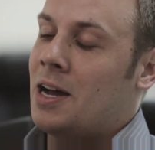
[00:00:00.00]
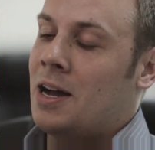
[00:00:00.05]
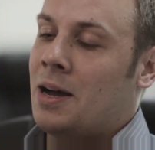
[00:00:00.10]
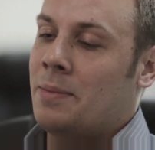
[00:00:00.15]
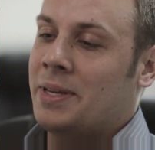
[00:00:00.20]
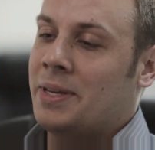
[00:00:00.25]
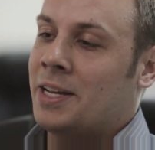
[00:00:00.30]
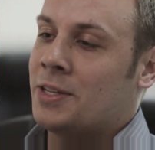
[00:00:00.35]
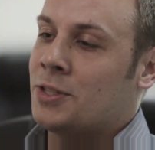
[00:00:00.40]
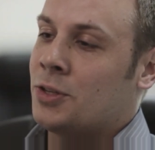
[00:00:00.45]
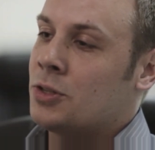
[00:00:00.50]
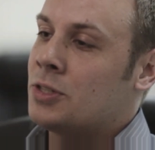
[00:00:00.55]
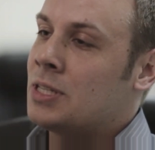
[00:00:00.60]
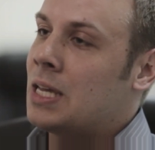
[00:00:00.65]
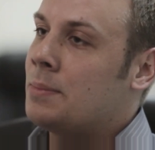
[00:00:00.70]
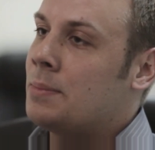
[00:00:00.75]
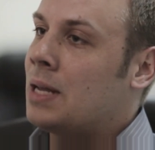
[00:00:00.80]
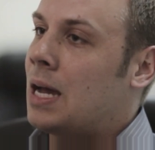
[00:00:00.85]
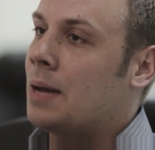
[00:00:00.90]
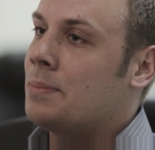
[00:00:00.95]
um, because those
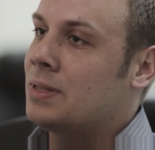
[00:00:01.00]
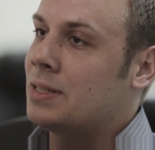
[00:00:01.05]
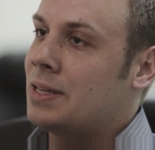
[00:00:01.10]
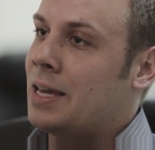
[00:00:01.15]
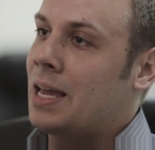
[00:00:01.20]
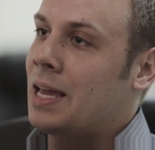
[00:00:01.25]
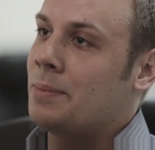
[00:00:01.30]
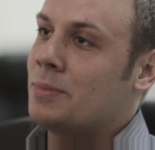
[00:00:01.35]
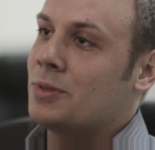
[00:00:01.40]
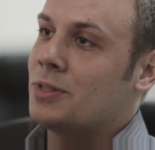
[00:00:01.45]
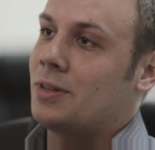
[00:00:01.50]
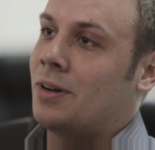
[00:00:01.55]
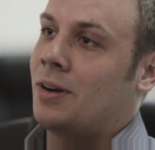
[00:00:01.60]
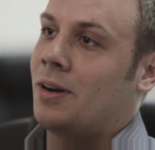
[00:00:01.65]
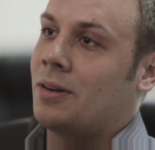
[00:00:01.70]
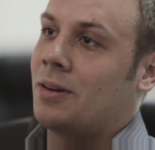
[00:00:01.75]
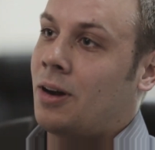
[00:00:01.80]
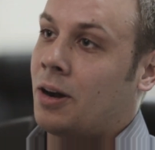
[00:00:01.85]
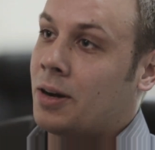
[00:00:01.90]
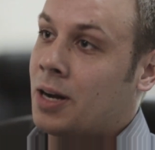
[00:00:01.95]
same types of games
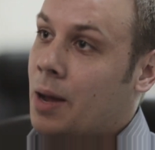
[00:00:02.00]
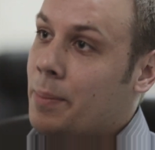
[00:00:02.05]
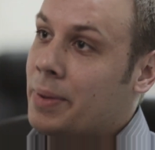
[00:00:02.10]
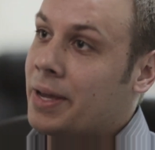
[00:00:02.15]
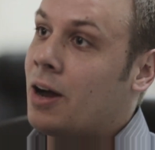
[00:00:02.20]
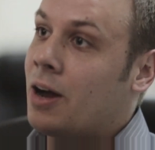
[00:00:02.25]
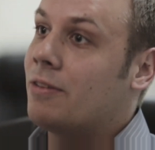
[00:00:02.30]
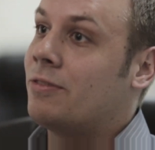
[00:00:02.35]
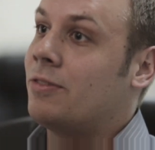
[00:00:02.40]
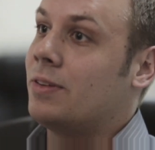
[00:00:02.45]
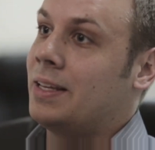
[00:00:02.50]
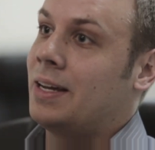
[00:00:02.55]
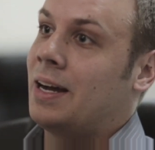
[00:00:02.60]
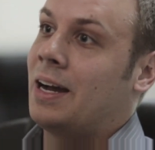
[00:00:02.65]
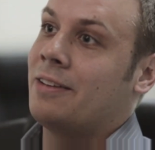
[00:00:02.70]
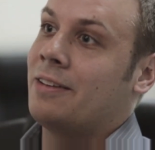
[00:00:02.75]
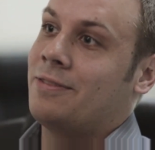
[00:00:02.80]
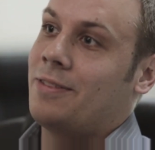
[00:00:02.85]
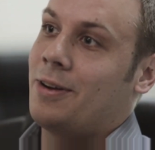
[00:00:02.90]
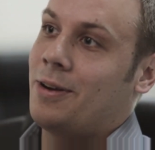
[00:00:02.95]
are, are coming out for the
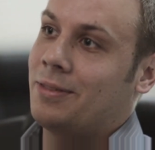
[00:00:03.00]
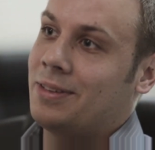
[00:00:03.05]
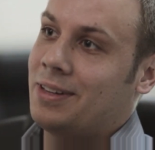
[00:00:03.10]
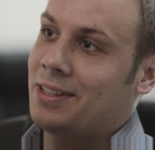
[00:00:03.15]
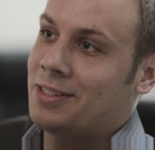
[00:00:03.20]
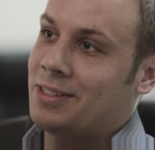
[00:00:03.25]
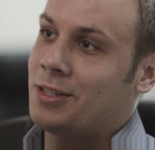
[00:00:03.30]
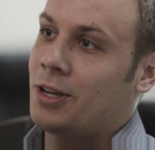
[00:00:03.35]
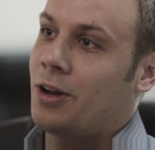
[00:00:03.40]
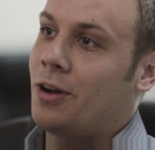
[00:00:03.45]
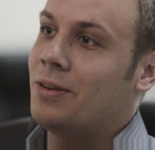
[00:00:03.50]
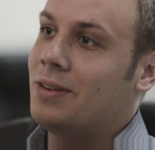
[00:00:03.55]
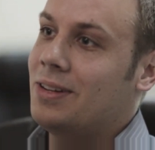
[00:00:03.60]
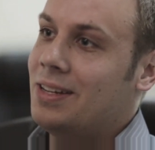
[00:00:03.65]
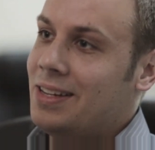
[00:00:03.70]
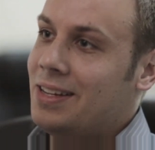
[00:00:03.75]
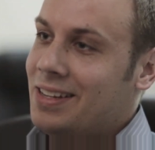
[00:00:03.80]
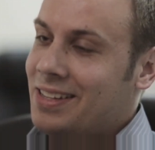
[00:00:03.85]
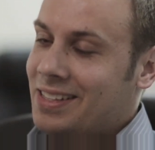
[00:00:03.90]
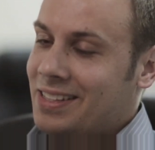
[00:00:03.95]
iPhone and so
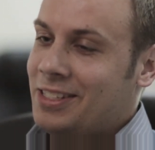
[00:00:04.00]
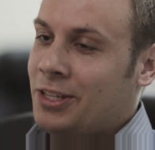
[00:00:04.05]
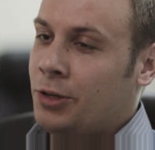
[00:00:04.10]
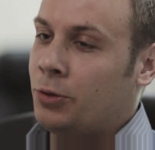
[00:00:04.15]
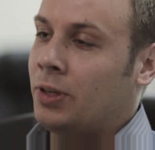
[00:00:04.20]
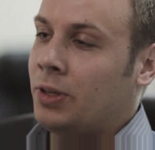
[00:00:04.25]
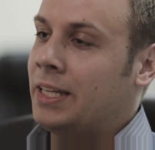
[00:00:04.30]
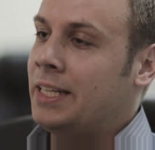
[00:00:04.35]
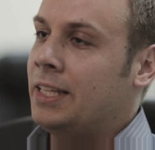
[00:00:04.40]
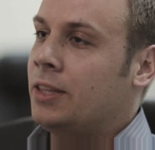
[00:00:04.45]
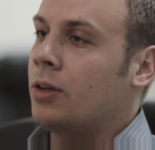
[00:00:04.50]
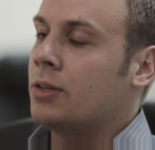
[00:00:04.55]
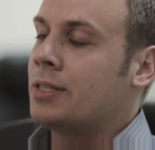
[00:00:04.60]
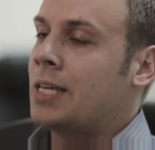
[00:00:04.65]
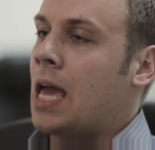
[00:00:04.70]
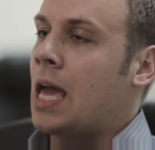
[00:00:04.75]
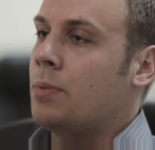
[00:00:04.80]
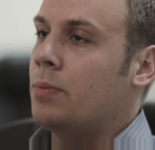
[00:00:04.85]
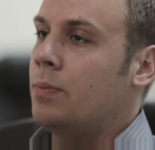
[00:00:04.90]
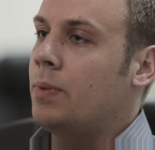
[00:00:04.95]
you really need those
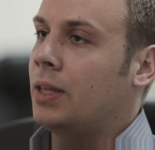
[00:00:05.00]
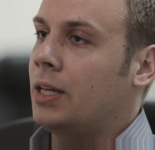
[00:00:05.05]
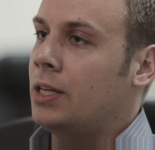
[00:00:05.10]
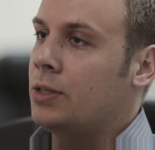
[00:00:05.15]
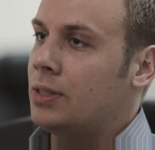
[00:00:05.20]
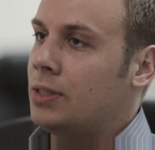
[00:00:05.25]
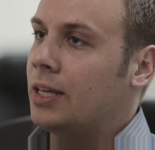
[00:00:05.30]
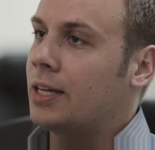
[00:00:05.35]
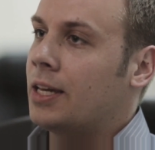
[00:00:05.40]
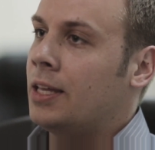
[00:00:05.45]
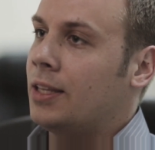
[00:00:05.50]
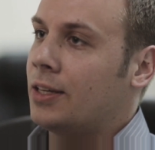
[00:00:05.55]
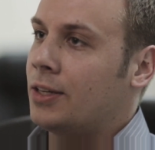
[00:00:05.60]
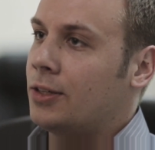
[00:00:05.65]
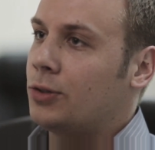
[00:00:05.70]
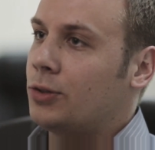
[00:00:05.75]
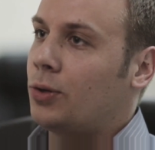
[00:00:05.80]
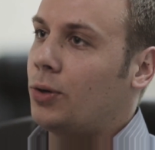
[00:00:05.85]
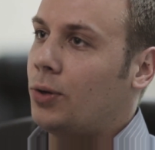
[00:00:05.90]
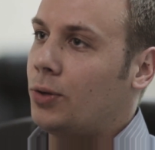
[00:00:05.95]
capabilities in the, in the
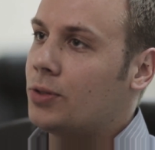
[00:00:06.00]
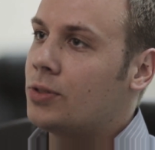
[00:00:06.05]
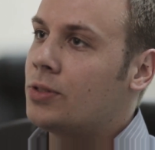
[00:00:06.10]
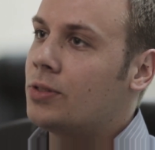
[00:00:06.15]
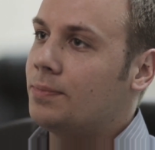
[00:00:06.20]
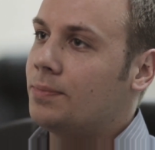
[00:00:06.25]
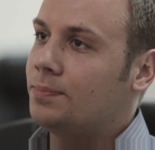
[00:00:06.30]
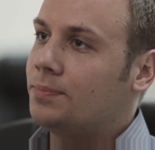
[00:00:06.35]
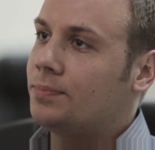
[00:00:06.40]
controls.